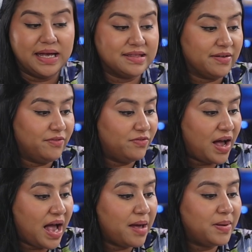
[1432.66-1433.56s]
It's a
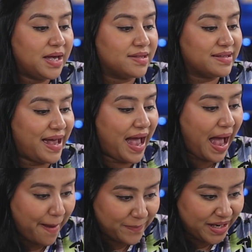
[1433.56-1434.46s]
vibe, it's
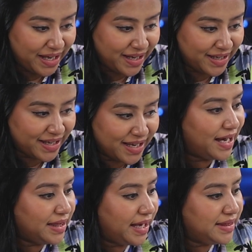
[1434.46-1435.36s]
happening.
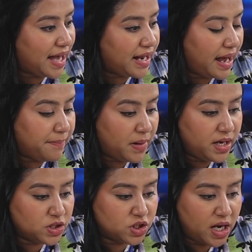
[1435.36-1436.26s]
I like that. I
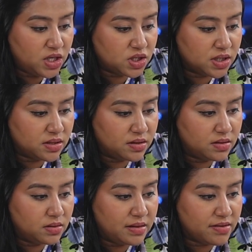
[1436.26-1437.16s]
might change
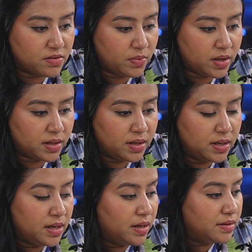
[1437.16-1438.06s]
this one,
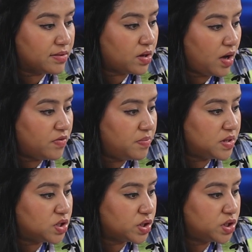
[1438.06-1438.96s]
this coffee
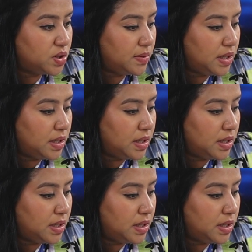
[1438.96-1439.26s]
picture to